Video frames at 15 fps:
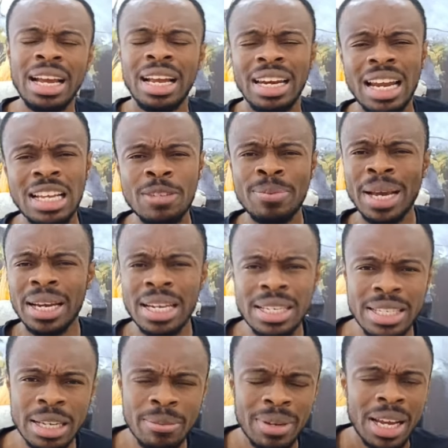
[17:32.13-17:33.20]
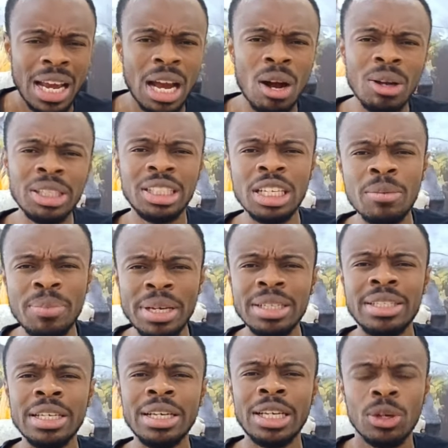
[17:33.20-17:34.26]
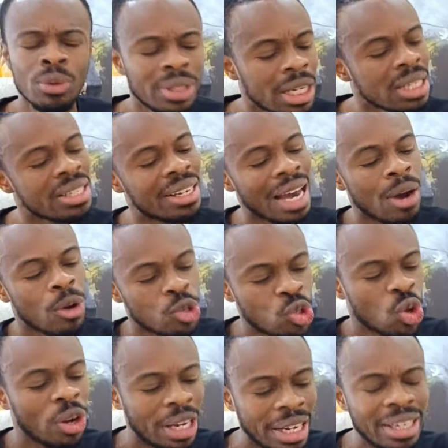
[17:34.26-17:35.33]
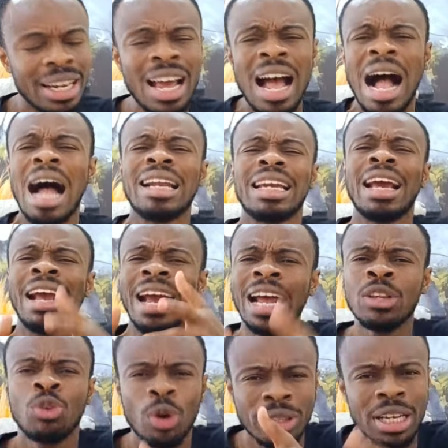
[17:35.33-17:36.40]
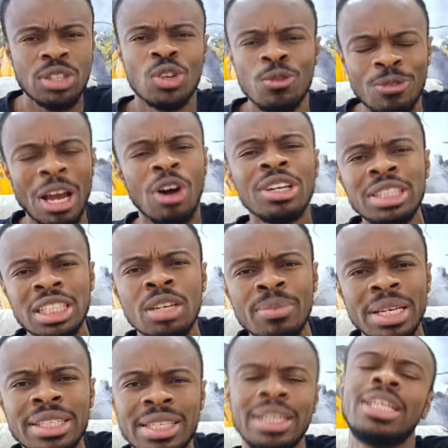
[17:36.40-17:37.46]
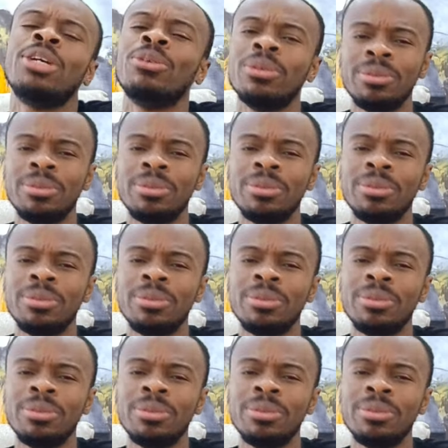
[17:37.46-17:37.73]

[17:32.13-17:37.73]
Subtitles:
lesbianism, LGBTQ. This guy was talking at the headquarters of LGBTQ.